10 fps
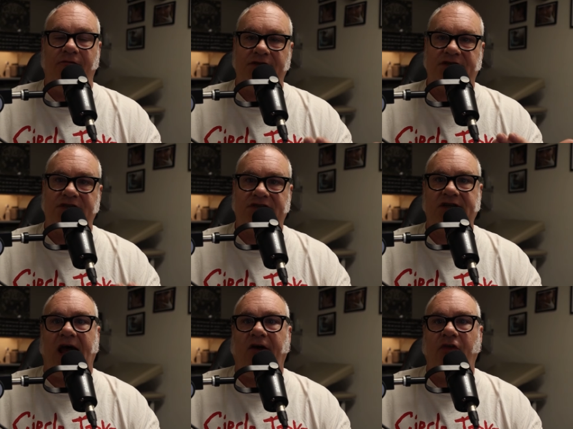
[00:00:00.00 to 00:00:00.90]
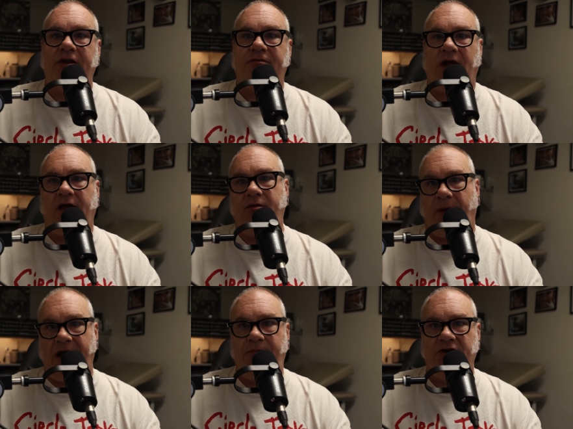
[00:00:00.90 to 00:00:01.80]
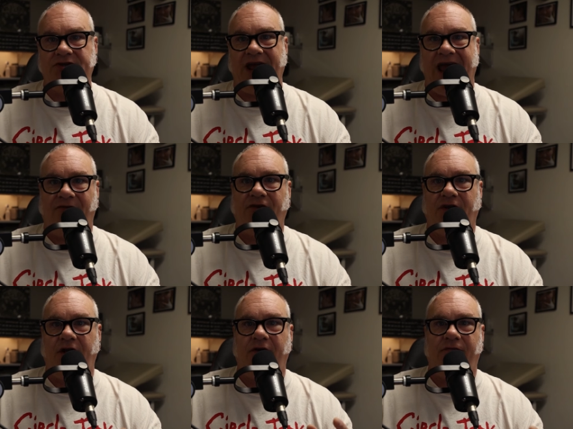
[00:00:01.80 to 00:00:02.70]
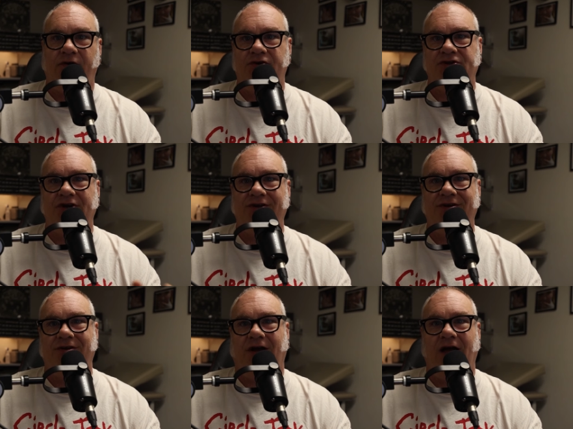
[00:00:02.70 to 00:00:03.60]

If it's the style that uh, the body piercing aftercare version,